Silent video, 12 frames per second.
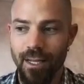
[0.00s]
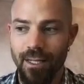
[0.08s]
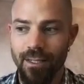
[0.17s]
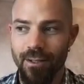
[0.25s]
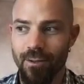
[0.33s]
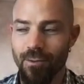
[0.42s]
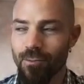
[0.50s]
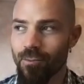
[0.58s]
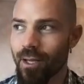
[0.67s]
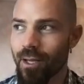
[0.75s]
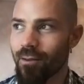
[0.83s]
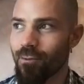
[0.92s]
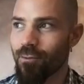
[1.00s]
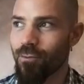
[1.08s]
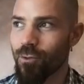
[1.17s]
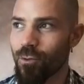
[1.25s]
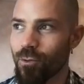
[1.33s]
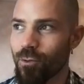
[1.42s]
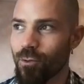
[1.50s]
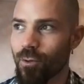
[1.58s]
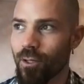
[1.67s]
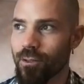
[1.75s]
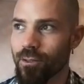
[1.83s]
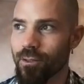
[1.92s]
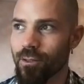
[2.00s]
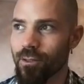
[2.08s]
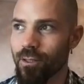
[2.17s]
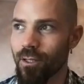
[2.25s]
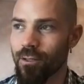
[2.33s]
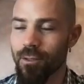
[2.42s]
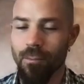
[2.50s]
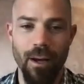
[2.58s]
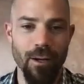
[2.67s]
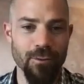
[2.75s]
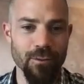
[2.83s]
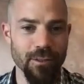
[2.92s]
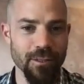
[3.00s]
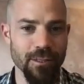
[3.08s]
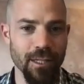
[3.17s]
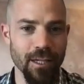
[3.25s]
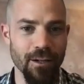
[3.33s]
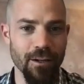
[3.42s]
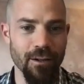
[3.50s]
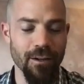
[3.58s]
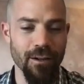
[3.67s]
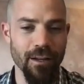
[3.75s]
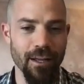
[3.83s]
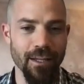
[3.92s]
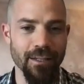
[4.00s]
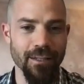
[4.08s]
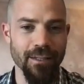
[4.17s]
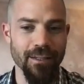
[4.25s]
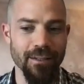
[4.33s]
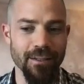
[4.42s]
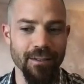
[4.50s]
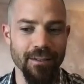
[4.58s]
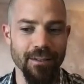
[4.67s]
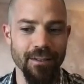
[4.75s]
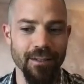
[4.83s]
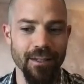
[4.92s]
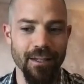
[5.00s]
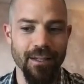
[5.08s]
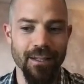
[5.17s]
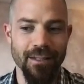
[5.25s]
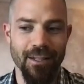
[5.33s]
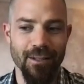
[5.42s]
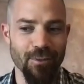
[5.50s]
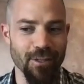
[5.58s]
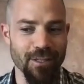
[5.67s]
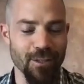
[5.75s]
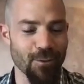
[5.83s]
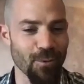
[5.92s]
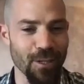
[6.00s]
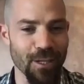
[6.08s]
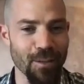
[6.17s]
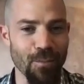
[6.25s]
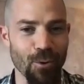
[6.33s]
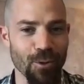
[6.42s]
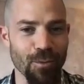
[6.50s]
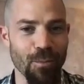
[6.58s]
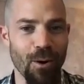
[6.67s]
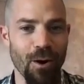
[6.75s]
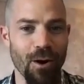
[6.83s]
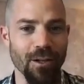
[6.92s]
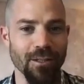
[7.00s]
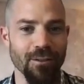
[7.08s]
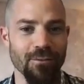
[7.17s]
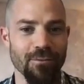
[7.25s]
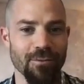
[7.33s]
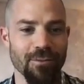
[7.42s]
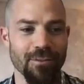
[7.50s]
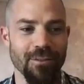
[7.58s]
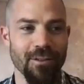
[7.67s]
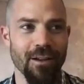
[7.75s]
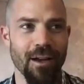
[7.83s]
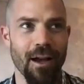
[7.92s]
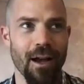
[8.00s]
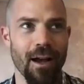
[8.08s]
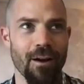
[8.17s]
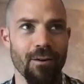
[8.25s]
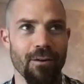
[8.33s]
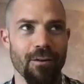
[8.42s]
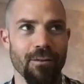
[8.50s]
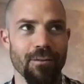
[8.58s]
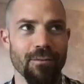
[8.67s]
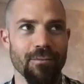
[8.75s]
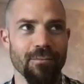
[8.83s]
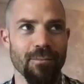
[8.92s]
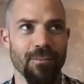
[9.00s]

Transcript: and uh, we have a view on on the mountains there, and uh, that feels like a really important part of how